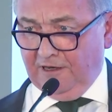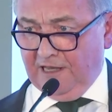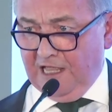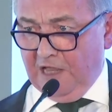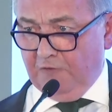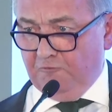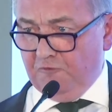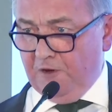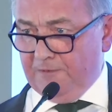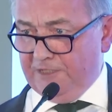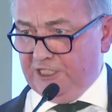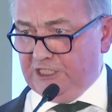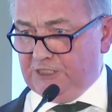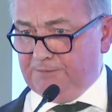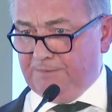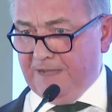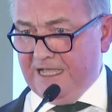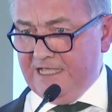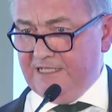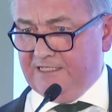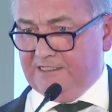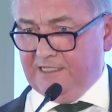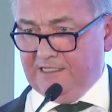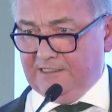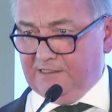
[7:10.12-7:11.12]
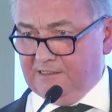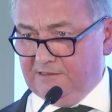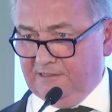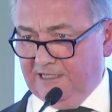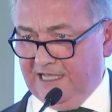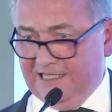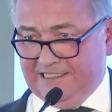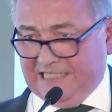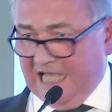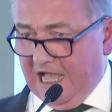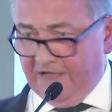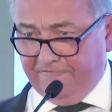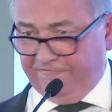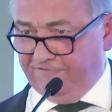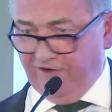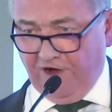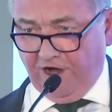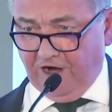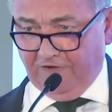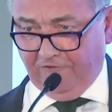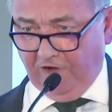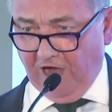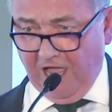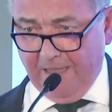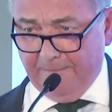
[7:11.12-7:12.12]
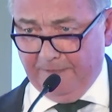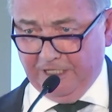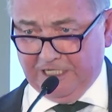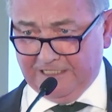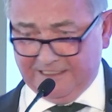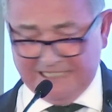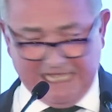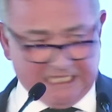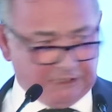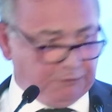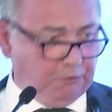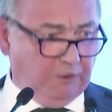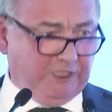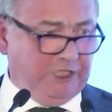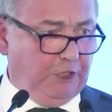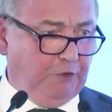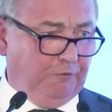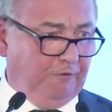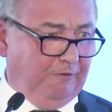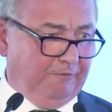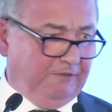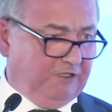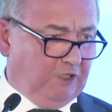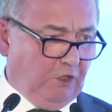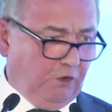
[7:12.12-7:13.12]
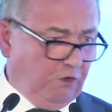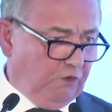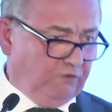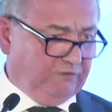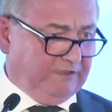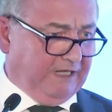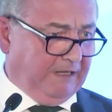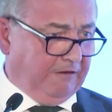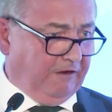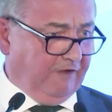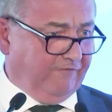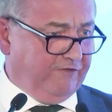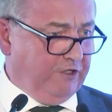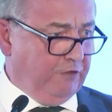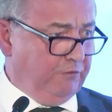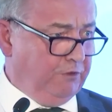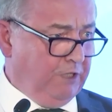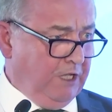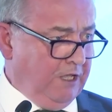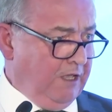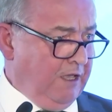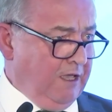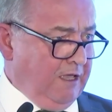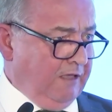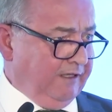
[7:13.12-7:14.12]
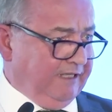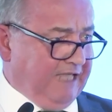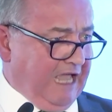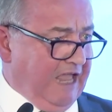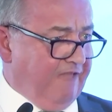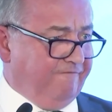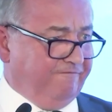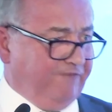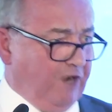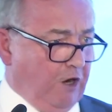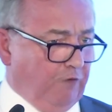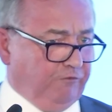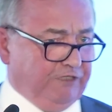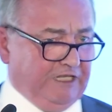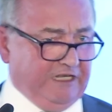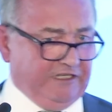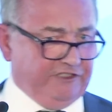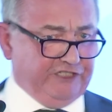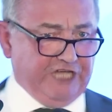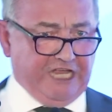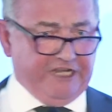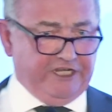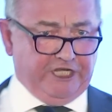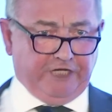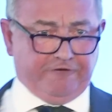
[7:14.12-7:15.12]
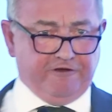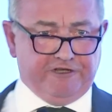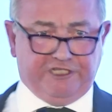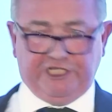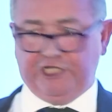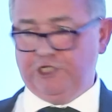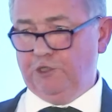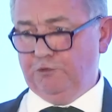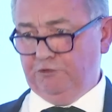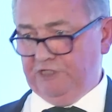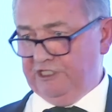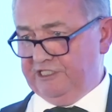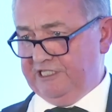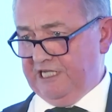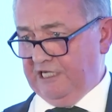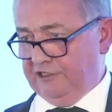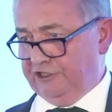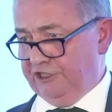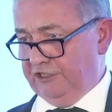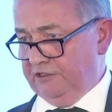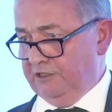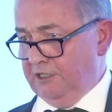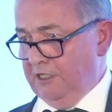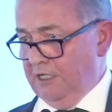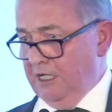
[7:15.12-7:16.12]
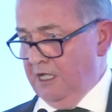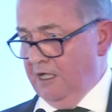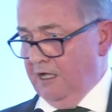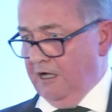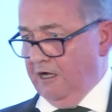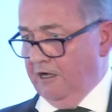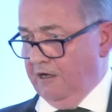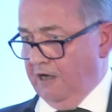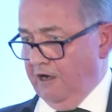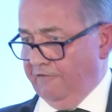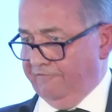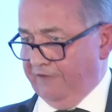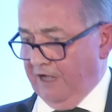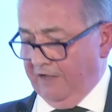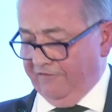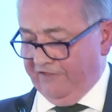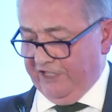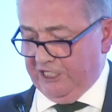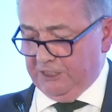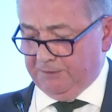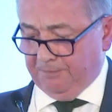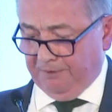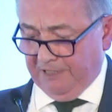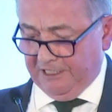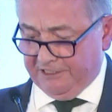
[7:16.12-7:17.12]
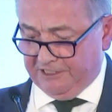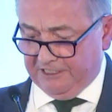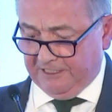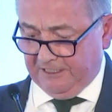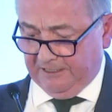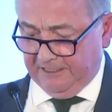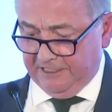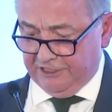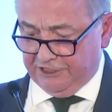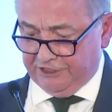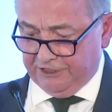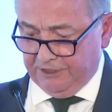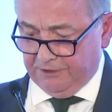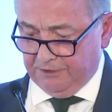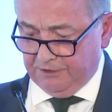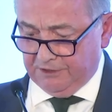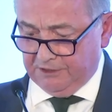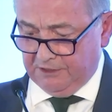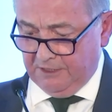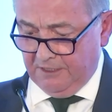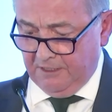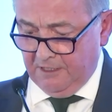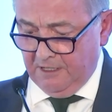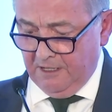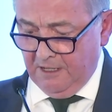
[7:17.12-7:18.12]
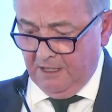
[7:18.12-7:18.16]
in women's spaces? Is that far right? Because that's what you will call now if you get involved in a gender-critical discussion of these political issues.